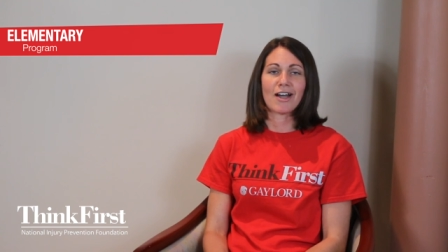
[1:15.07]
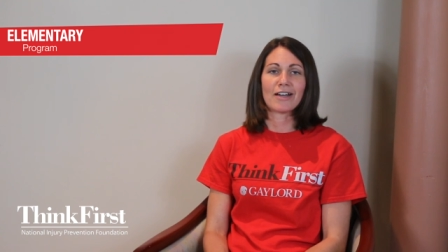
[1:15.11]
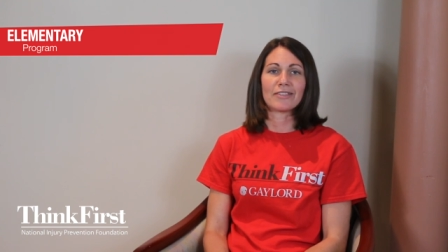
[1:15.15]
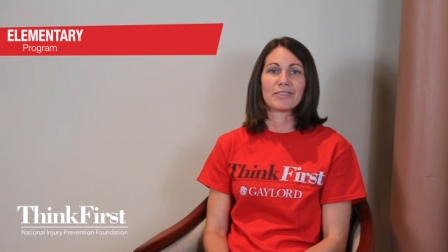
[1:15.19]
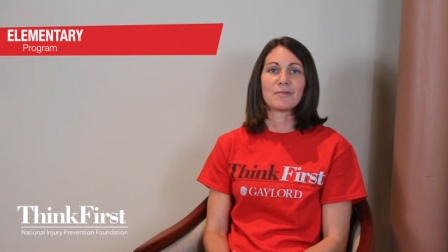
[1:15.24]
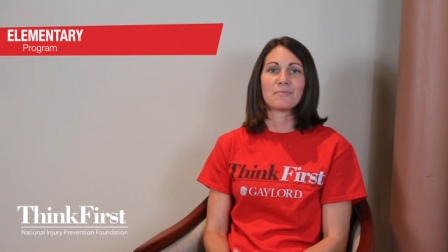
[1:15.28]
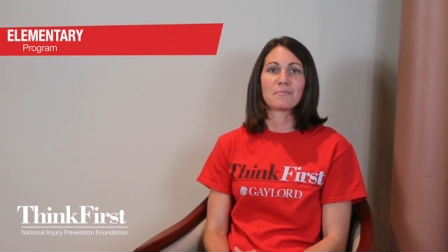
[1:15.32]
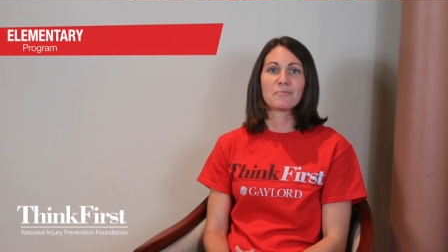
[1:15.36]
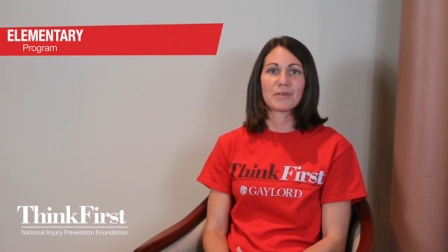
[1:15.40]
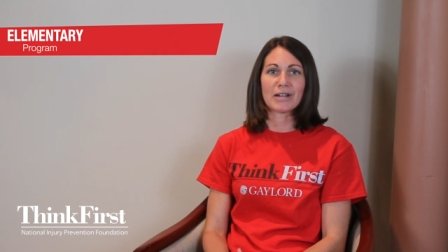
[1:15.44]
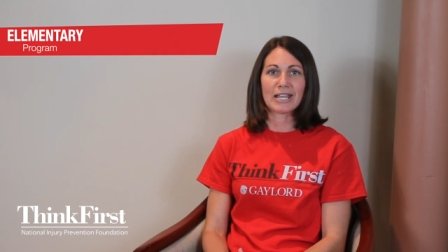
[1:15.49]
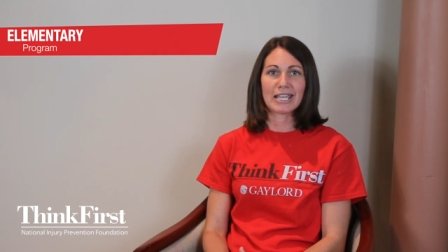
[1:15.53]
on
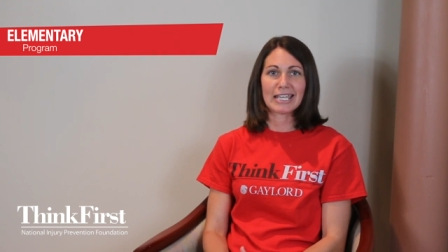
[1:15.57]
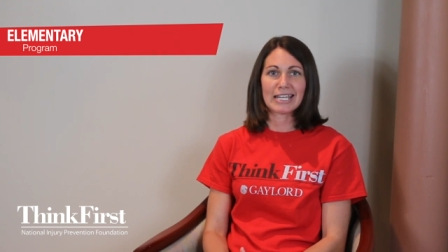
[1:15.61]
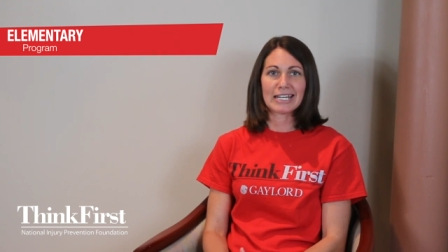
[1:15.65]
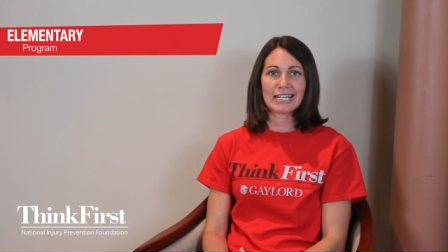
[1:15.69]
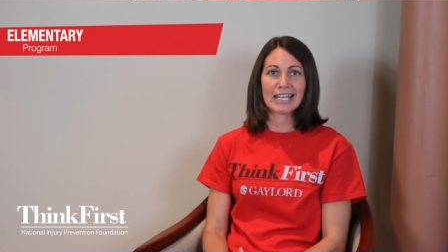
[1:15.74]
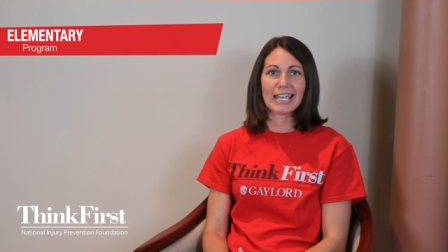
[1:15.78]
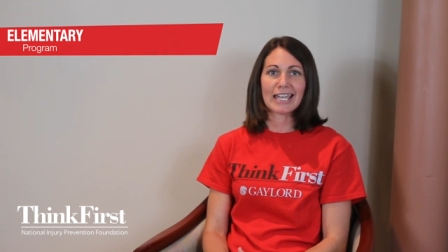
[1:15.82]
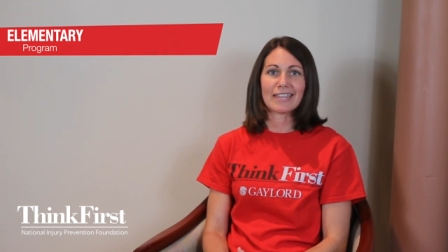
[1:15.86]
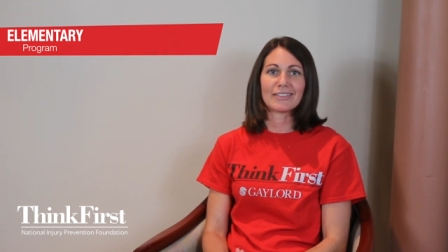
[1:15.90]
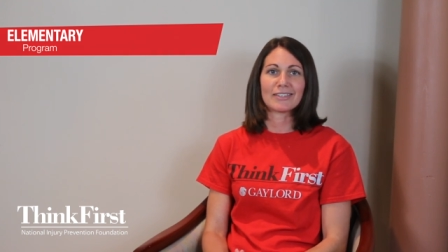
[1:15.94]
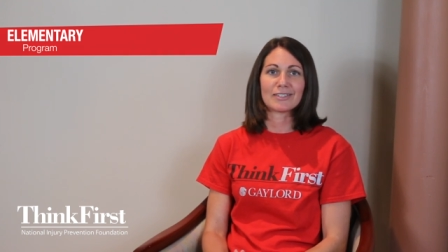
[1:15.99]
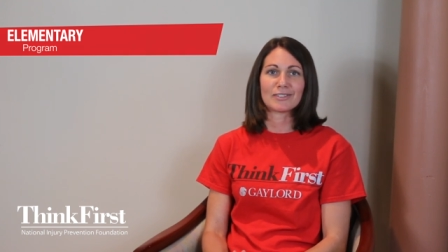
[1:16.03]
the brain
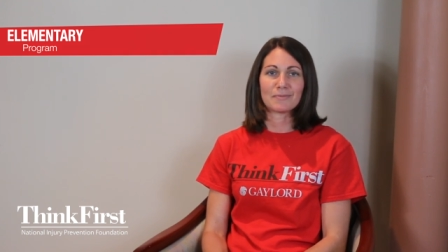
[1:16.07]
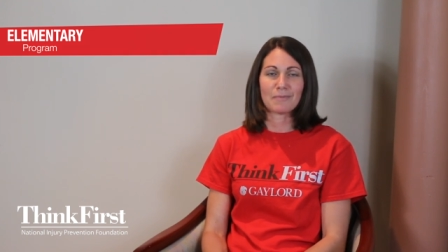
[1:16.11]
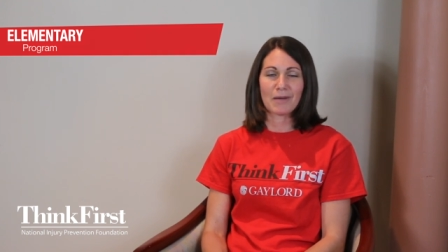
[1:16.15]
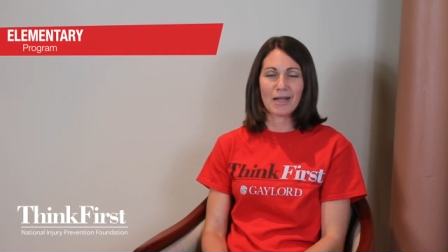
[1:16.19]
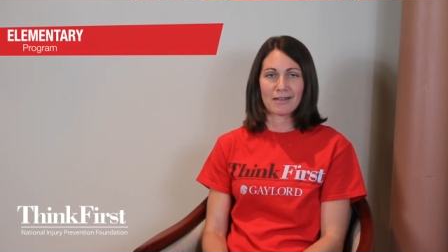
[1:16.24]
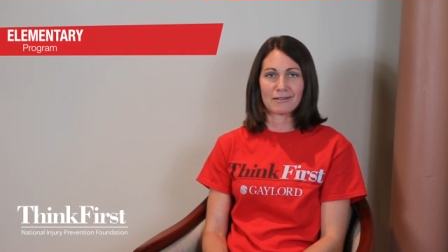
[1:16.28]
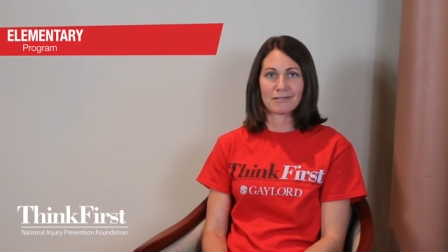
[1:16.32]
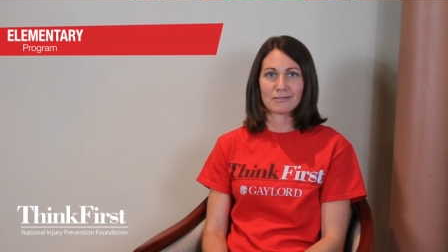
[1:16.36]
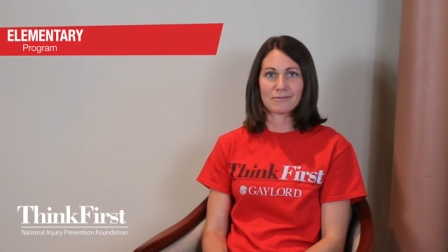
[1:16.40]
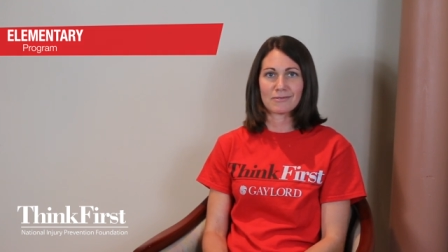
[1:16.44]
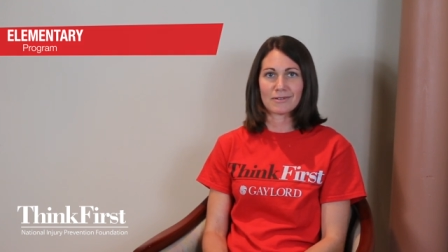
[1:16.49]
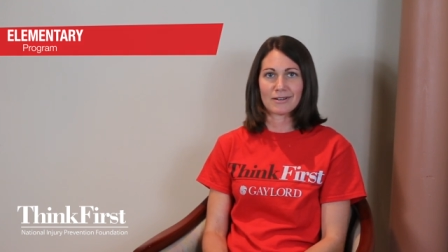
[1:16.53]
and the
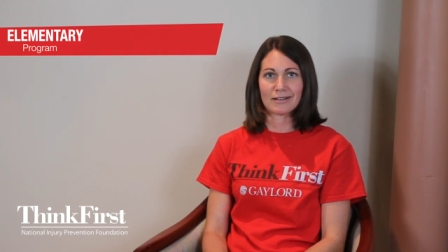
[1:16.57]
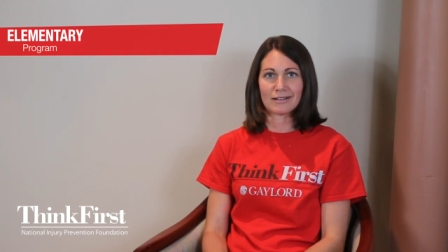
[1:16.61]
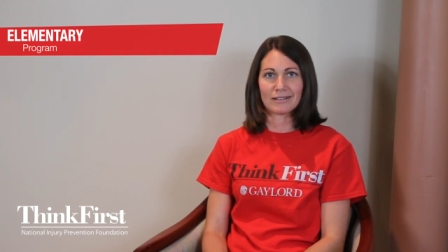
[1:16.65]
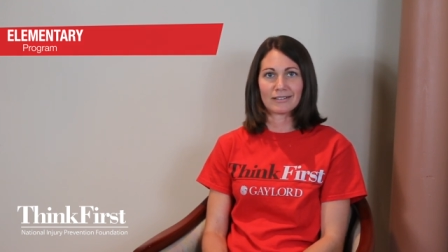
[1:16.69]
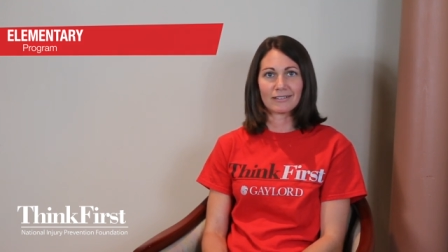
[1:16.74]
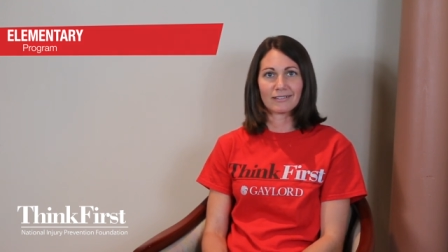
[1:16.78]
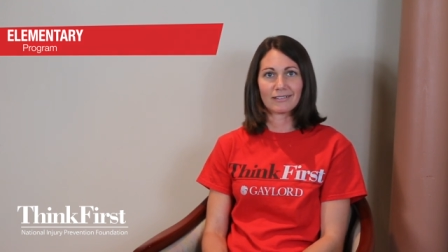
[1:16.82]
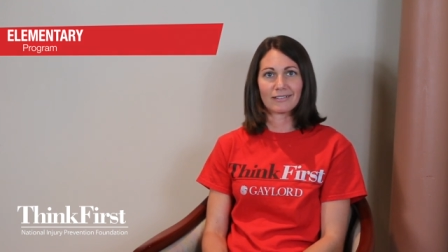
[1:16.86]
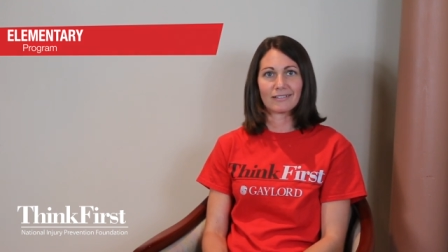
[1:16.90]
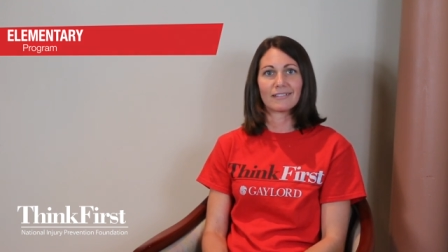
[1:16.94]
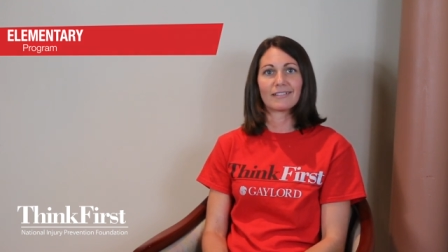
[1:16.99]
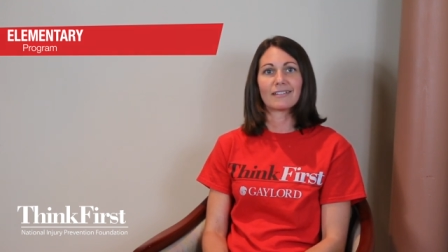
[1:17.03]
spinal
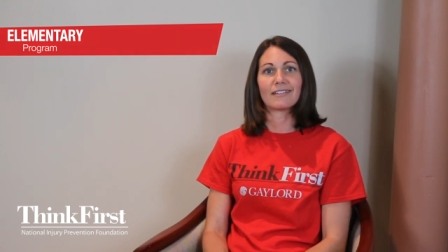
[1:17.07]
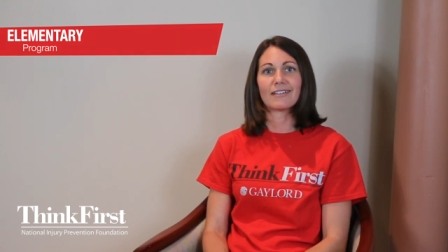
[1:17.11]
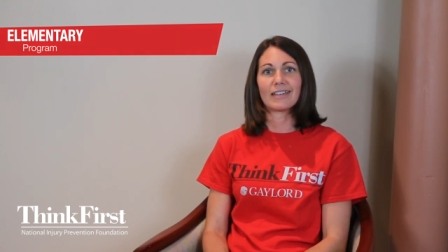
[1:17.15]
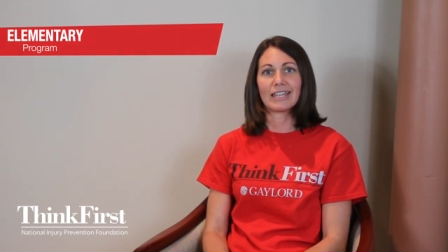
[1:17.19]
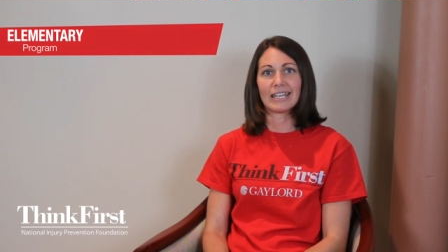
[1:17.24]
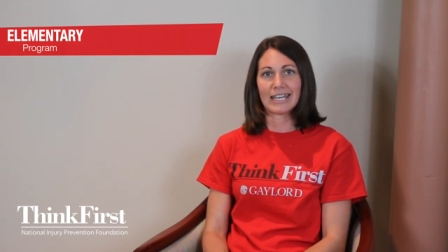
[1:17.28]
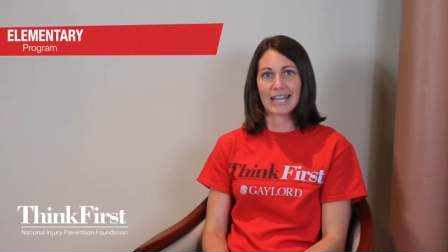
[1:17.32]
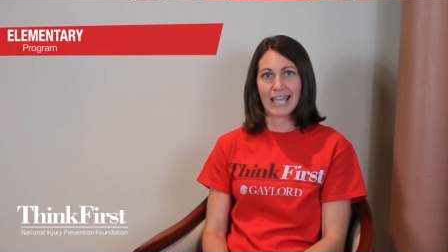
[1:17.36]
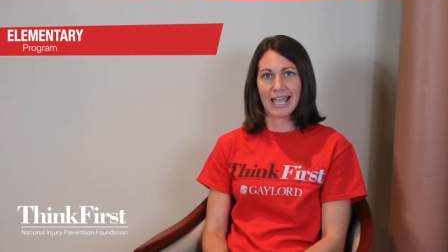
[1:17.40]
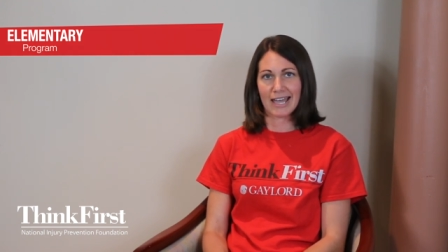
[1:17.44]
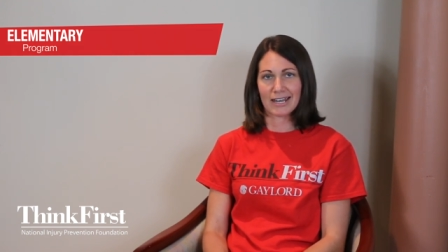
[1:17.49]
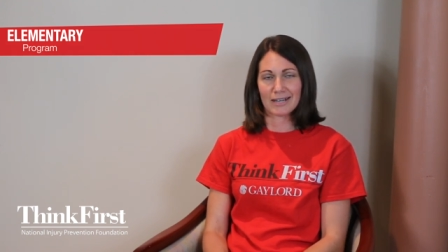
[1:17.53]
cord
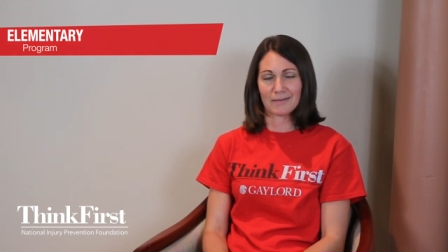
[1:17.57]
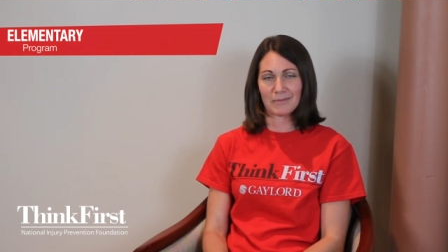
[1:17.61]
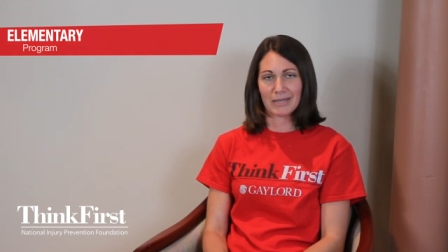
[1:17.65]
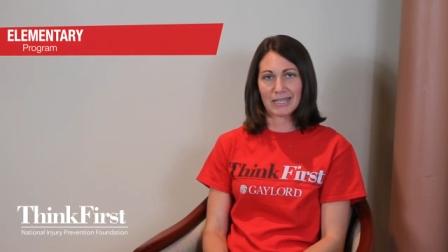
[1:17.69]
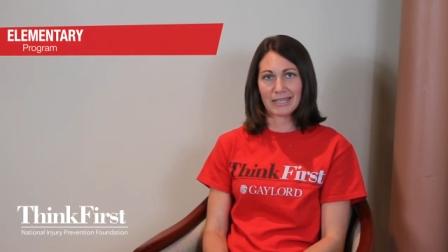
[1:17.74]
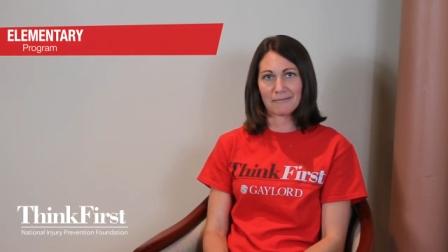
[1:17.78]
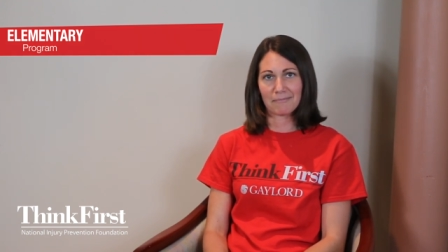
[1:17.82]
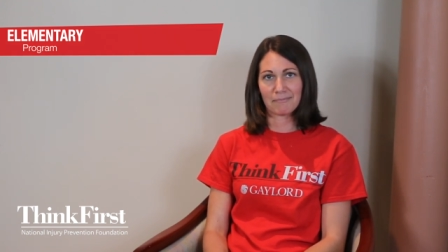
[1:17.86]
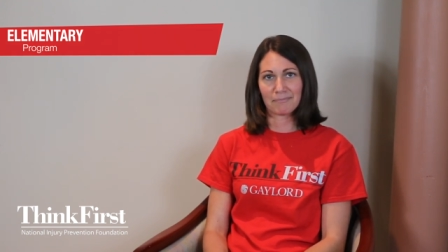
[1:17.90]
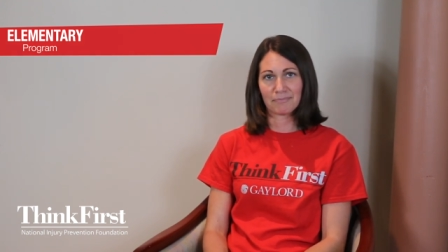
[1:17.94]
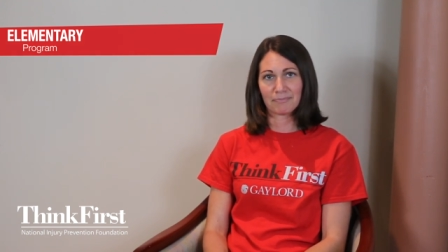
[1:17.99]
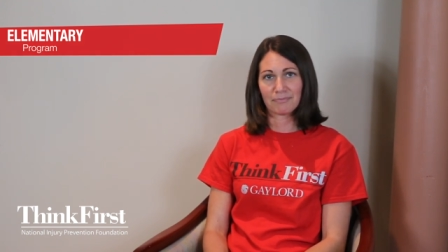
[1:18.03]

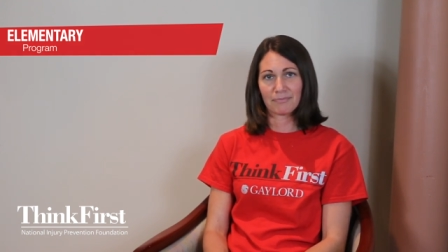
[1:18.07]
anatomy.